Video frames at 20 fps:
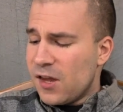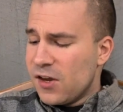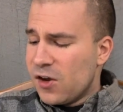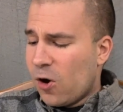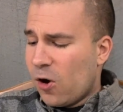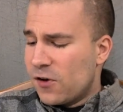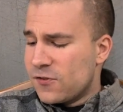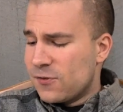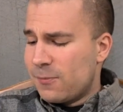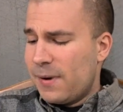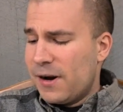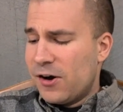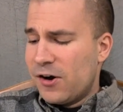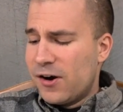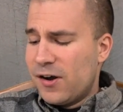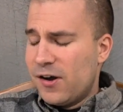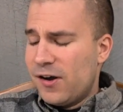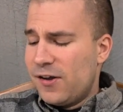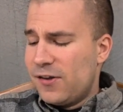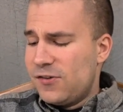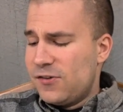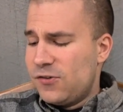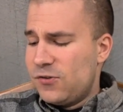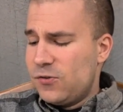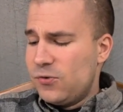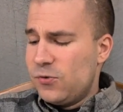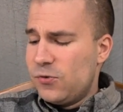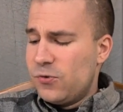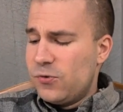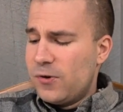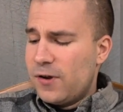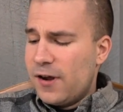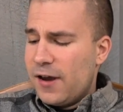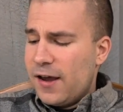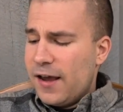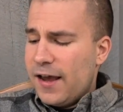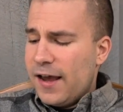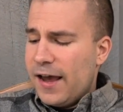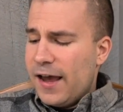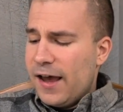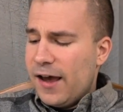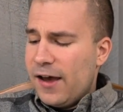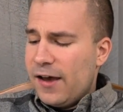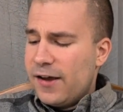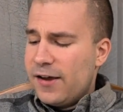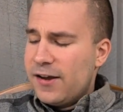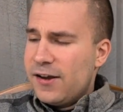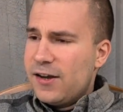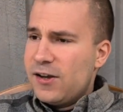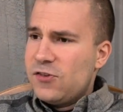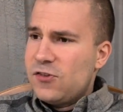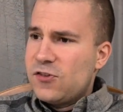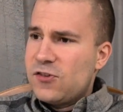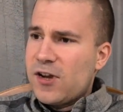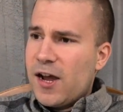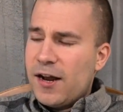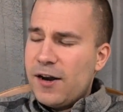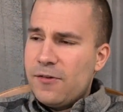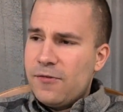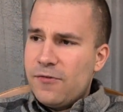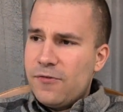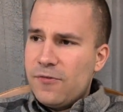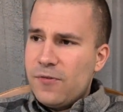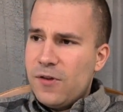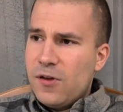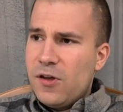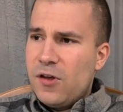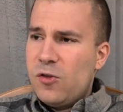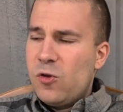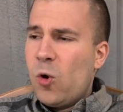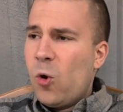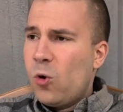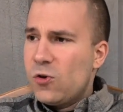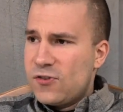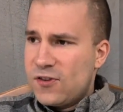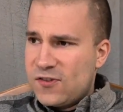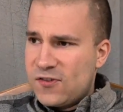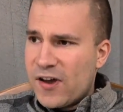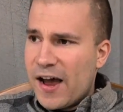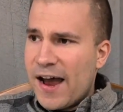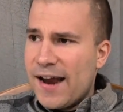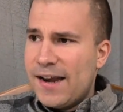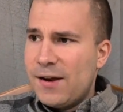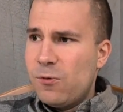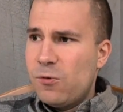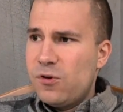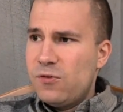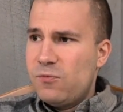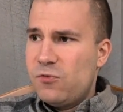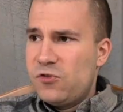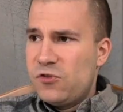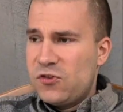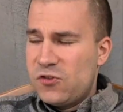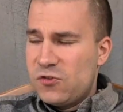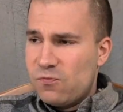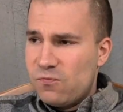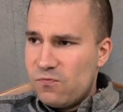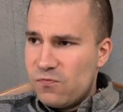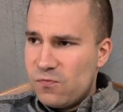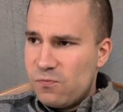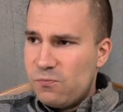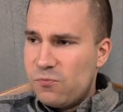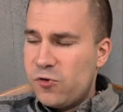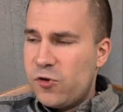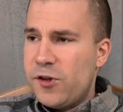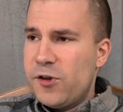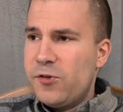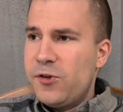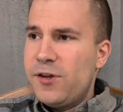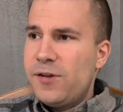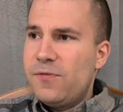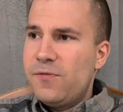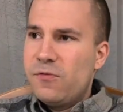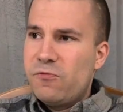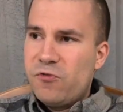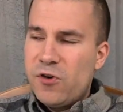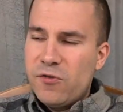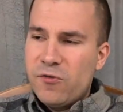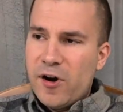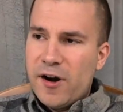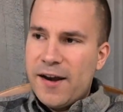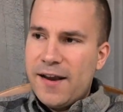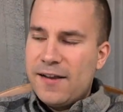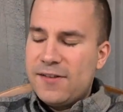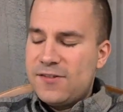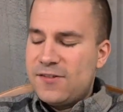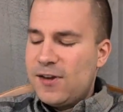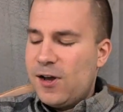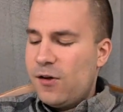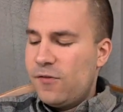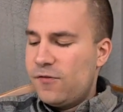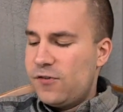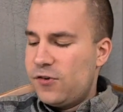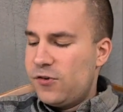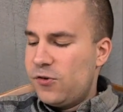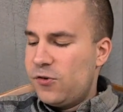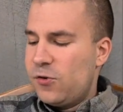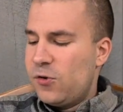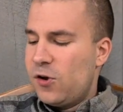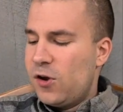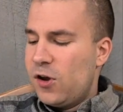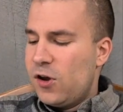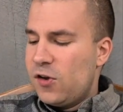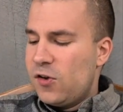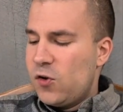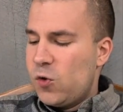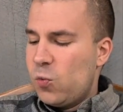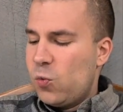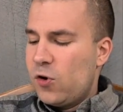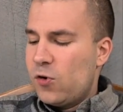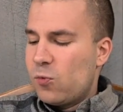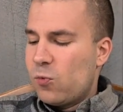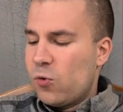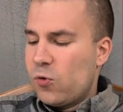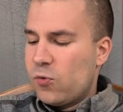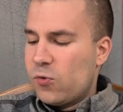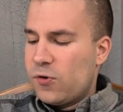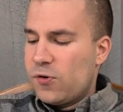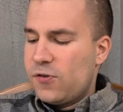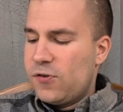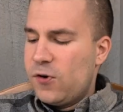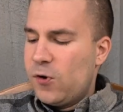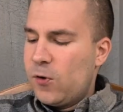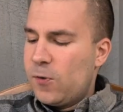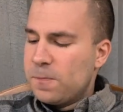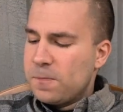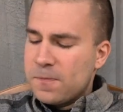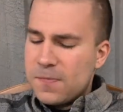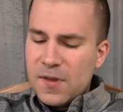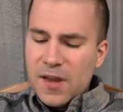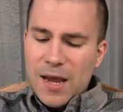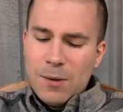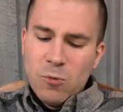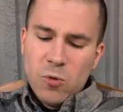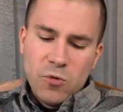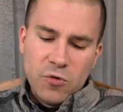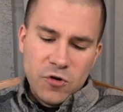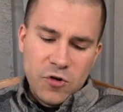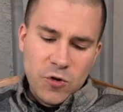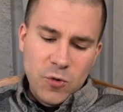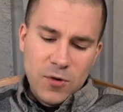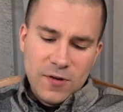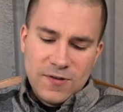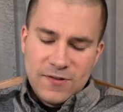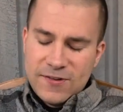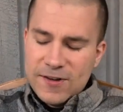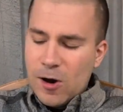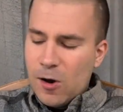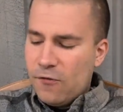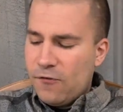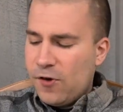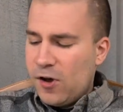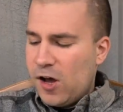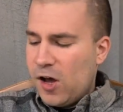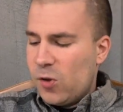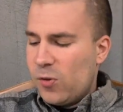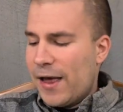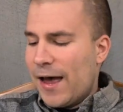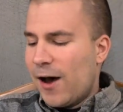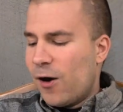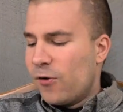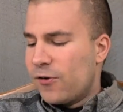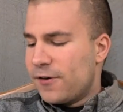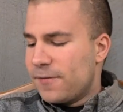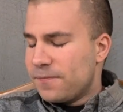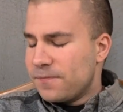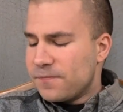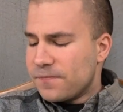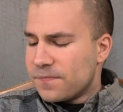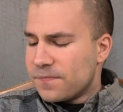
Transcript: cause America to just kind of, the whole society was just completely rewriting itself to win World War II. And World War II itself allowed